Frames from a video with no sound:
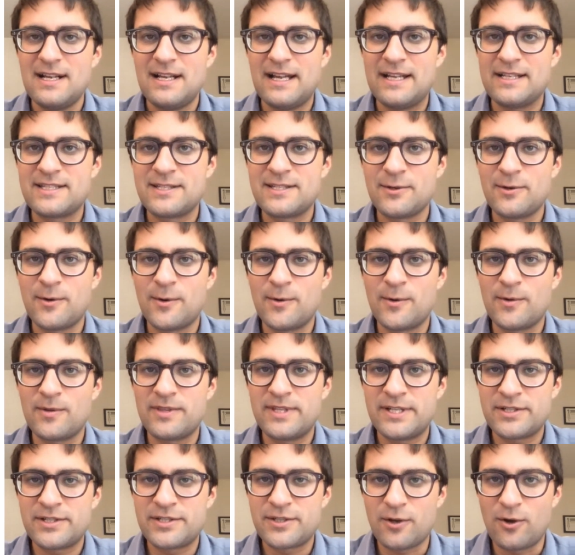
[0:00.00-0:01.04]
And so
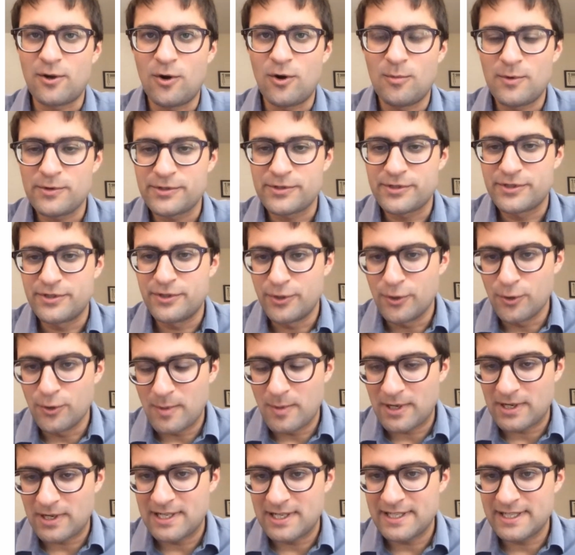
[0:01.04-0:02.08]
there's almost no
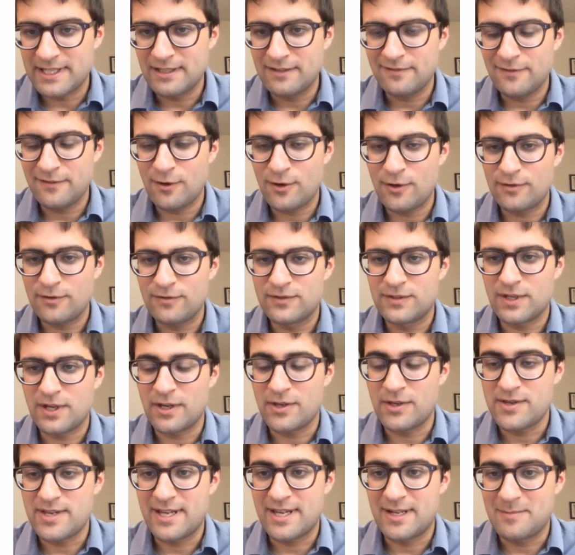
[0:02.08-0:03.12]
modeling involved.
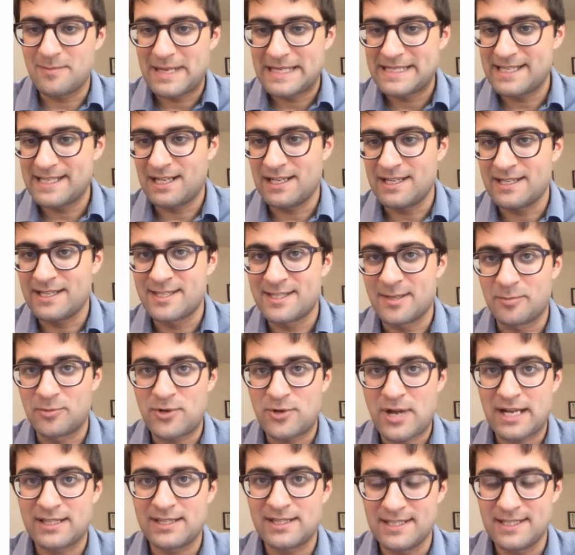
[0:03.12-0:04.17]
You can basically
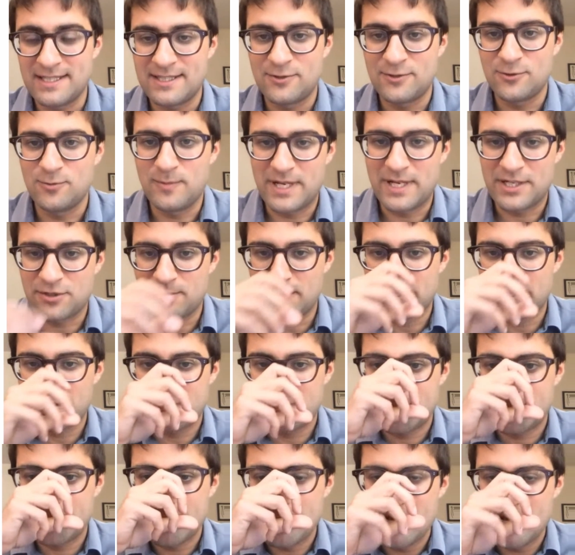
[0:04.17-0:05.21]
subtract these two
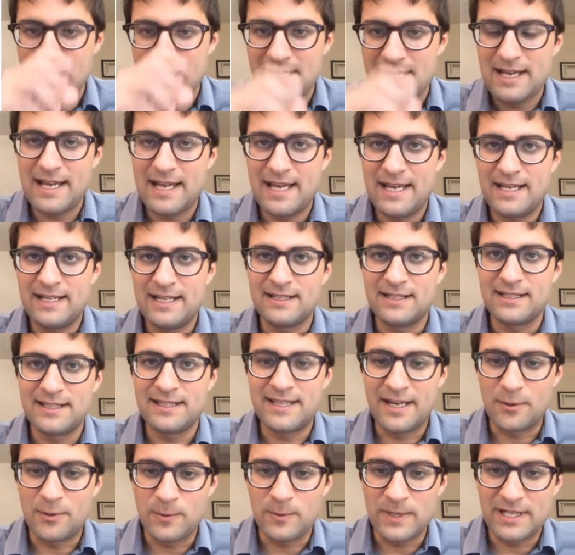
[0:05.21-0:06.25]
measurements and
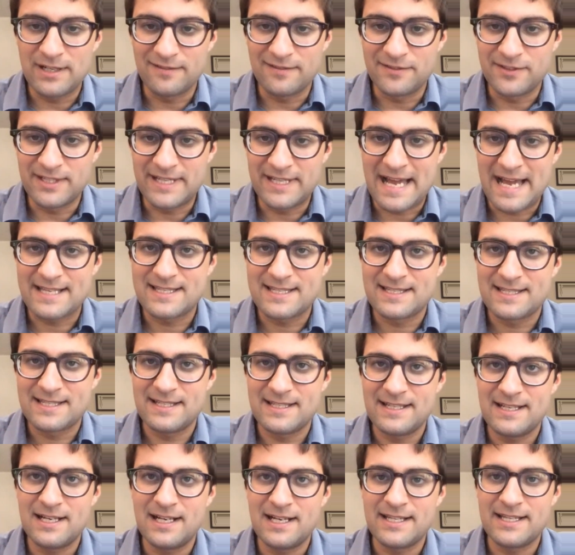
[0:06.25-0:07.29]
get rid of the gas
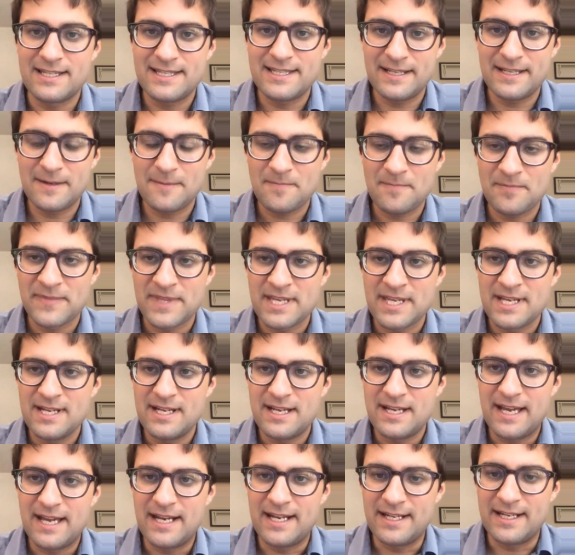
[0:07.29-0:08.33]
in lensing
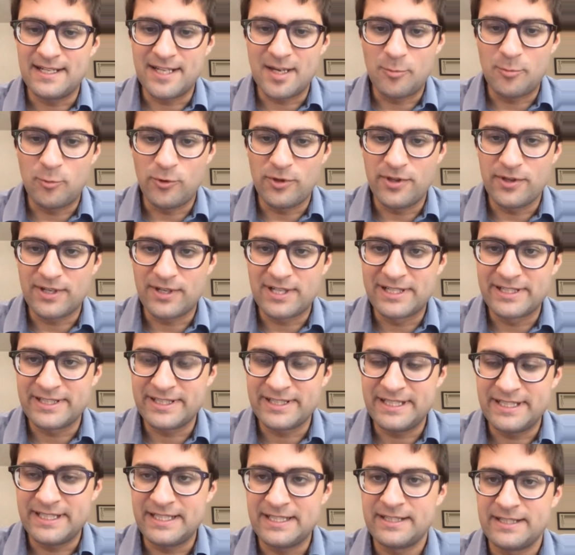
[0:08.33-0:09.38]
and end up with a
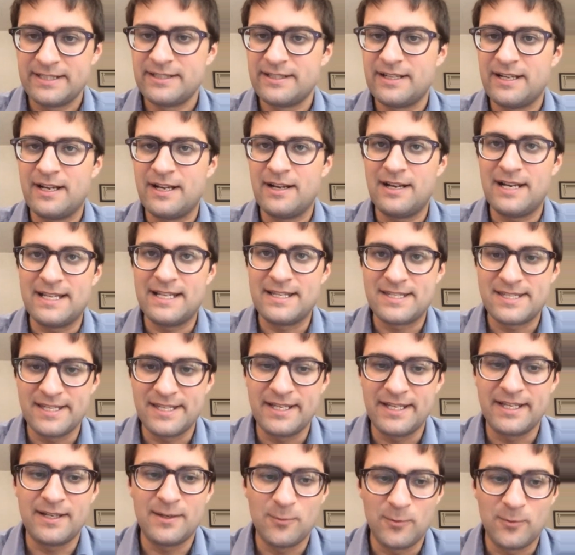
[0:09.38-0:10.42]
clean
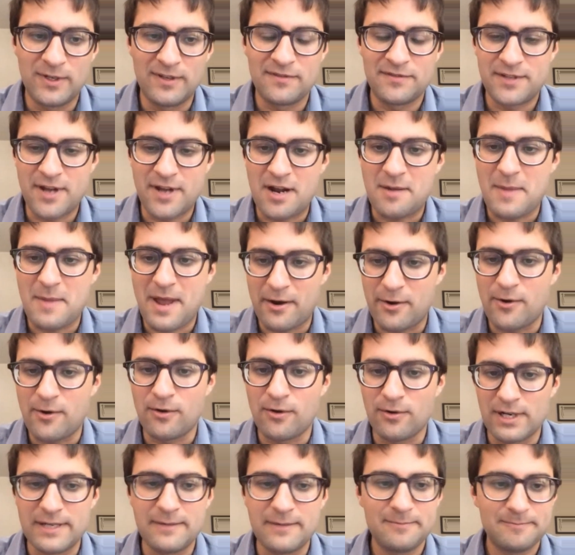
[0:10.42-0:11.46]
lensing with dark matter
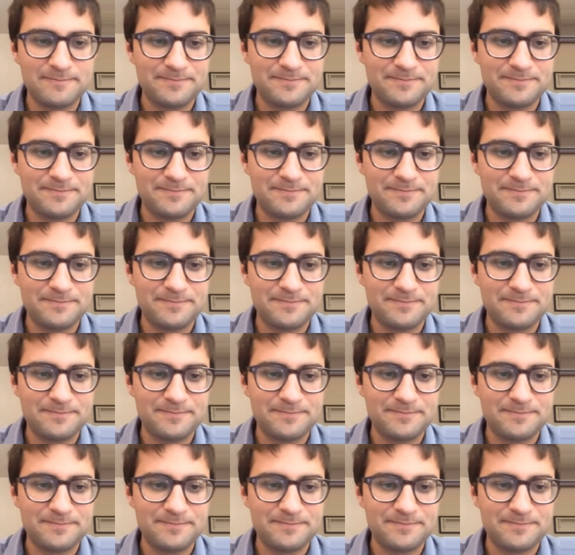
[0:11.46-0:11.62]
only.